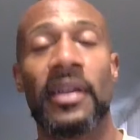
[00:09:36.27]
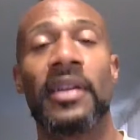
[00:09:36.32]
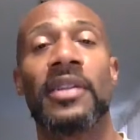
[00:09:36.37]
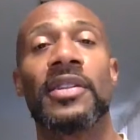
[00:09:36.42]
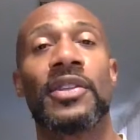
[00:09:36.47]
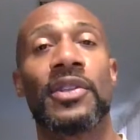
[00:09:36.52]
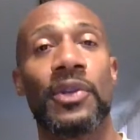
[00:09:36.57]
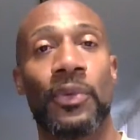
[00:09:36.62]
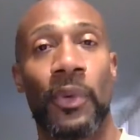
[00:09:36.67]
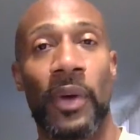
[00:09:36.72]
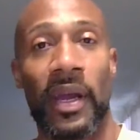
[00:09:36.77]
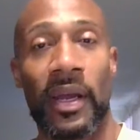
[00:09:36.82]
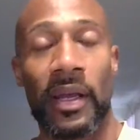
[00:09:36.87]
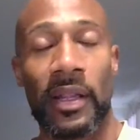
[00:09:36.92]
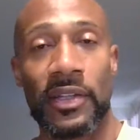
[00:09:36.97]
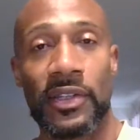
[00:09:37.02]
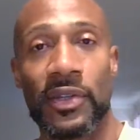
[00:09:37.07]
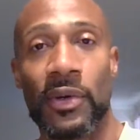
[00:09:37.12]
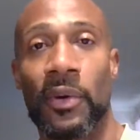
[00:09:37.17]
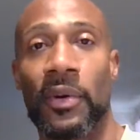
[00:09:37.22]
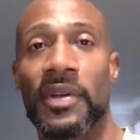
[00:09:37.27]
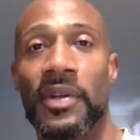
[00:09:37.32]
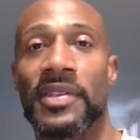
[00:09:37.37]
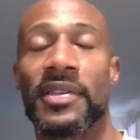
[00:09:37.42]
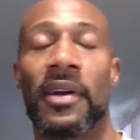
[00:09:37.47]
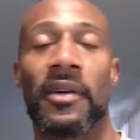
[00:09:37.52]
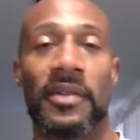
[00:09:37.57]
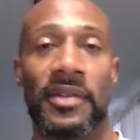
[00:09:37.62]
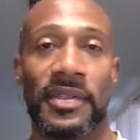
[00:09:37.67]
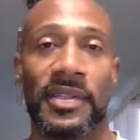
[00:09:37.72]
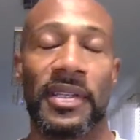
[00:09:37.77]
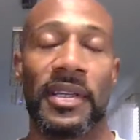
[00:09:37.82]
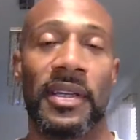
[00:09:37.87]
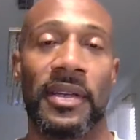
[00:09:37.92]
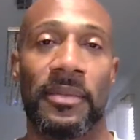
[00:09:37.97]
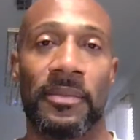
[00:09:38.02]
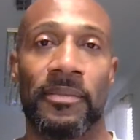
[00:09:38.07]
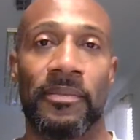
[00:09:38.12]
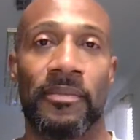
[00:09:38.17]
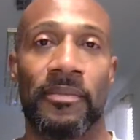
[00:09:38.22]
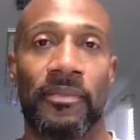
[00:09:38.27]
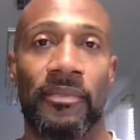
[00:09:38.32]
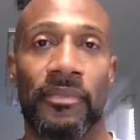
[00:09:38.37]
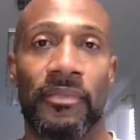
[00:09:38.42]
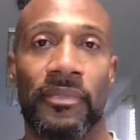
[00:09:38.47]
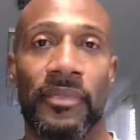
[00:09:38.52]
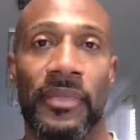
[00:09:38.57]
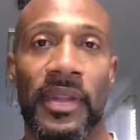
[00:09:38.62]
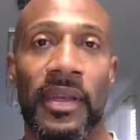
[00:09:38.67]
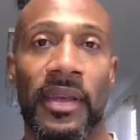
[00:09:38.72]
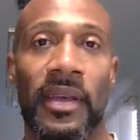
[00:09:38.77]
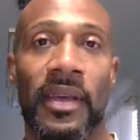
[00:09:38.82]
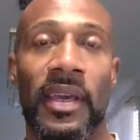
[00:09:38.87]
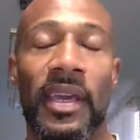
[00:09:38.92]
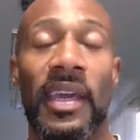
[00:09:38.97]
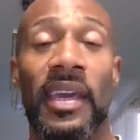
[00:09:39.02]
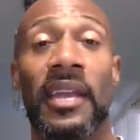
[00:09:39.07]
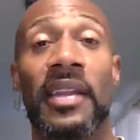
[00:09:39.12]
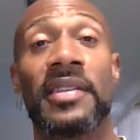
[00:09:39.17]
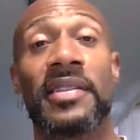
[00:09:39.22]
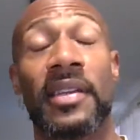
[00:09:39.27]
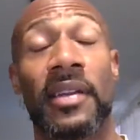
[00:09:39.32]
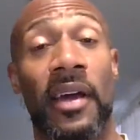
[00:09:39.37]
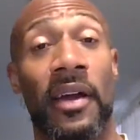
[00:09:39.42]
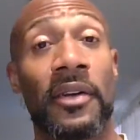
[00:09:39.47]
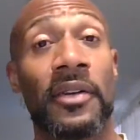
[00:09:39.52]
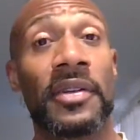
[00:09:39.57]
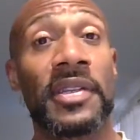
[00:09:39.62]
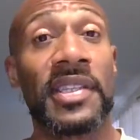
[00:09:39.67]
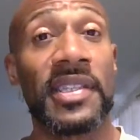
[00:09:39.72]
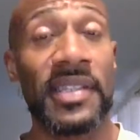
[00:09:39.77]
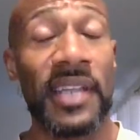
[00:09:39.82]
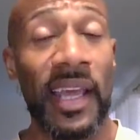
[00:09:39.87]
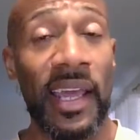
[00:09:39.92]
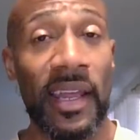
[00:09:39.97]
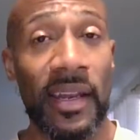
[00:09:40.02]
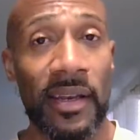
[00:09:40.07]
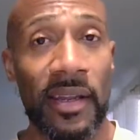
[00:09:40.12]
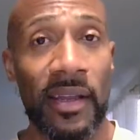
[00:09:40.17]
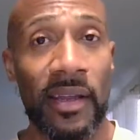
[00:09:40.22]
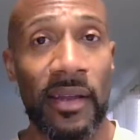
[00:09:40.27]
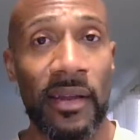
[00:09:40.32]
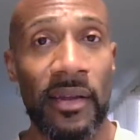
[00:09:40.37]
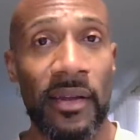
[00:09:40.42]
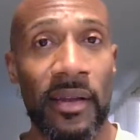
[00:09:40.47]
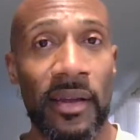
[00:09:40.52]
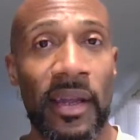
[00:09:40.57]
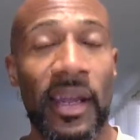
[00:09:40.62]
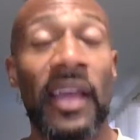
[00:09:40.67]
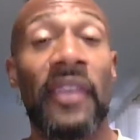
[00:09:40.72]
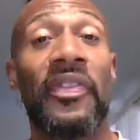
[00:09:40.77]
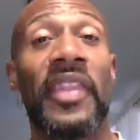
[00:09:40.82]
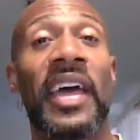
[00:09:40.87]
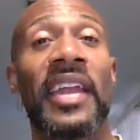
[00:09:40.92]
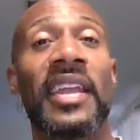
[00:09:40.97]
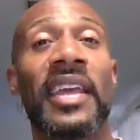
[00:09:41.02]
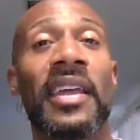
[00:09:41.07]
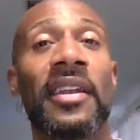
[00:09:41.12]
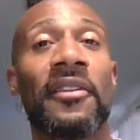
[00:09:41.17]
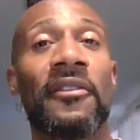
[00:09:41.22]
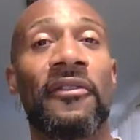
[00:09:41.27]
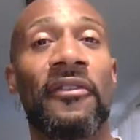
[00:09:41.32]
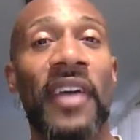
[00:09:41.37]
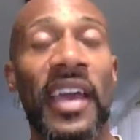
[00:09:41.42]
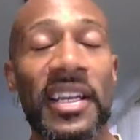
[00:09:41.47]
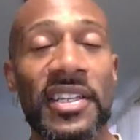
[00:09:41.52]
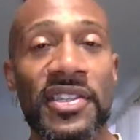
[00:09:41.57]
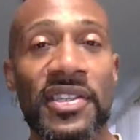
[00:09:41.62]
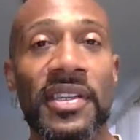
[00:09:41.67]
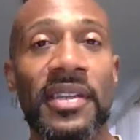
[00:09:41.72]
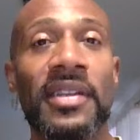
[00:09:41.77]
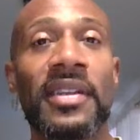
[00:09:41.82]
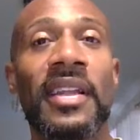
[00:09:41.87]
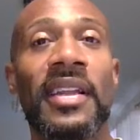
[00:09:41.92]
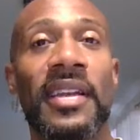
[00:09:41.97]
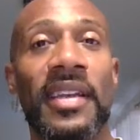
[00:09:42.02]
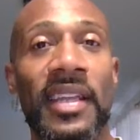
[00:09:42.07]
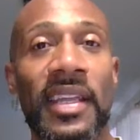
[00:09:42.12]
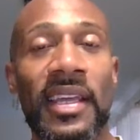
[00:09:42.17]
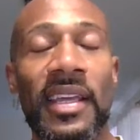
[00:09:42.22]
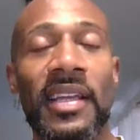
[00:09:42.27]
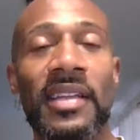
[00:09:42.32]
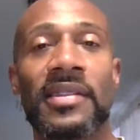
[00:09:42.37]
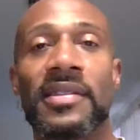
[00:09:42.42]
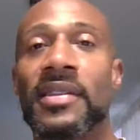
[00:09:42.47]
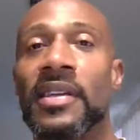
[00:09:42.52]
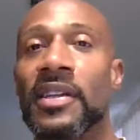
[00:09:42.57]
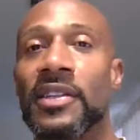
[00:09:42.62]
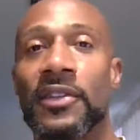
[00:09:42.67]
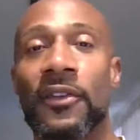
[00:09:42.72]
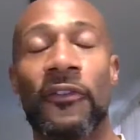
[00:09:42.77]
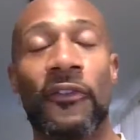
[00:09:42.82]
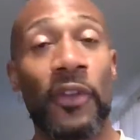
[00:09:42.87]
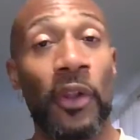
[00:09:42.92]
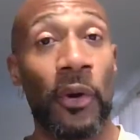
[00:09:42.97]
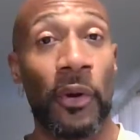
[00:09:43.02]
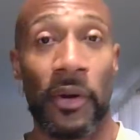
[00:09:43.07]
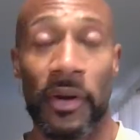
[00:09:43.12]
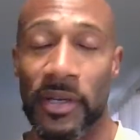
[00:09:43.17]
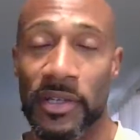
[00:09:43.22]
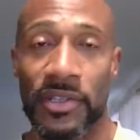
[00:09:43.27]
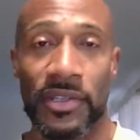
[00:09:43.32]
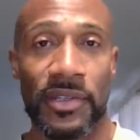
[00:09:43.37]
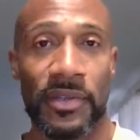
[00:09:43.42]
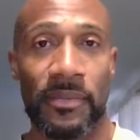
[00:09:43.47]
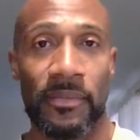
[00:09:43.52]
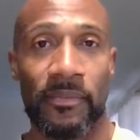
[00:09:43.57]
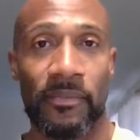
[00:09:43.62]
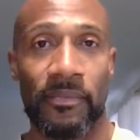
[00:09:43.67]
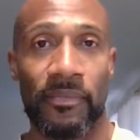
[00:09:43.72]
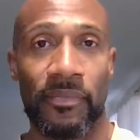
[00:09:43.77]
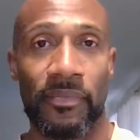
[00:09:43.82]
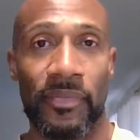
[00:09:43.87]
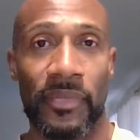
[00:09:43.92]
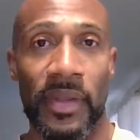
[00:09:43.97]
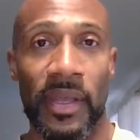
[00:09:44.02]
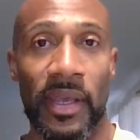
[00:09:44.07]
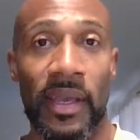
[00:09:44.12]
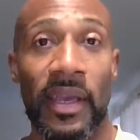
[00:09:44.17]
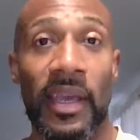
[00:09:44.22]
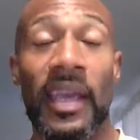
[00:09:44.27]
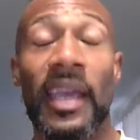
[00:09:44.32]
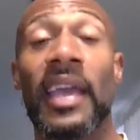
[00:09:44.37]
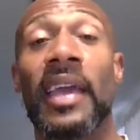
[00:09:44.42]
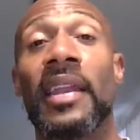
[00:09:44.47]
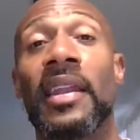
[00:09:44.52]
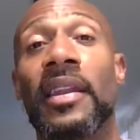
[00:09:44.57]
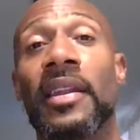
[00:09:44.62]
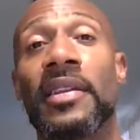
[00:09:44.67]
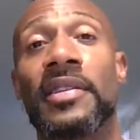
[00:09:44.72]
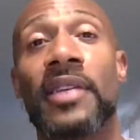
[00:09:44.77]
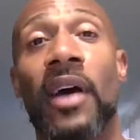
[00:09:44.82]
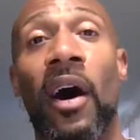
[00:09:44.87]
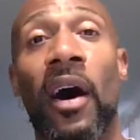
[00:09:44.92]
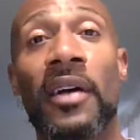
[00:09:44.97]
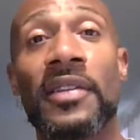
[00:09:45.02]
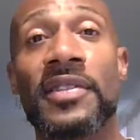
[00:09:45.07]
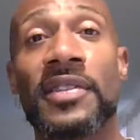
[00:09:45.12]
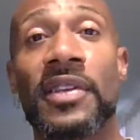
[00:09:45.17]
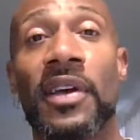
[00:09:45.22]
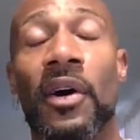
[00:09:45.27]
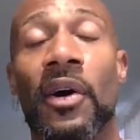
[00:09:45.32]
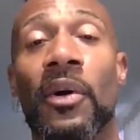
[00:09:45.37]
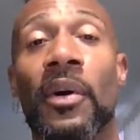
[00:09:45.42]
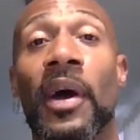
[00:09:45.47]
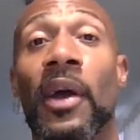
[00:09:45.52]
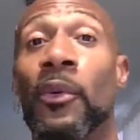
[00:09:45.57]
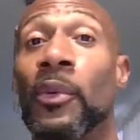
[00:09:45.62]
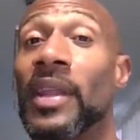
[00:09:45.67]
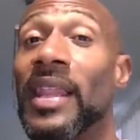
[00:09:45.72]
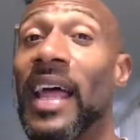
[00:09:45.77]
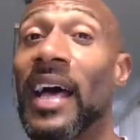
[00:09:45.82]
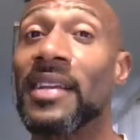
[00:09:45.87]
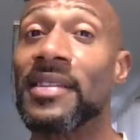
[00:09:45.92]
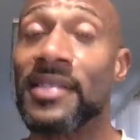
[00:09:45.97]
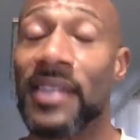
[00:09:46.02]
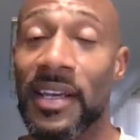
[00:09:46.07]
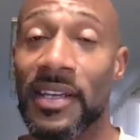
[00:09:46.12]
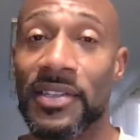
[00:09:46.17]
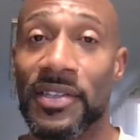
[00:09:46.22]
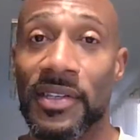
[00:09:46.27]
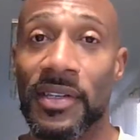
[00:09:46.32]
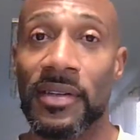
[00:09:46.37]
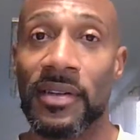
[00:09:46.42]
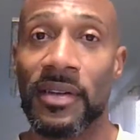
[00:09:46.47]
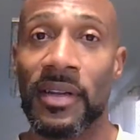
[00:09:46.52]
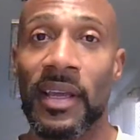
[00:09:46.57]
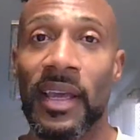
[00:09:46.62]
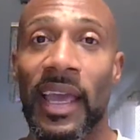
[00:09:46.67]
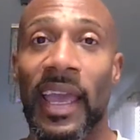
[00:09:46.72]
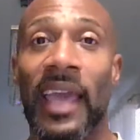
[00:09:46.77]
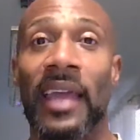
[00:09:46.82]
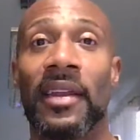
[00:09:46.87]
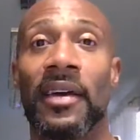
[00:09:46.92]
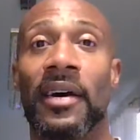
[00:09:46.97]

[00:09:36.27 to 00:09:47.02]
to regulatory certainty. It is an understanding that innovation needs to flourish. And it is also a realization he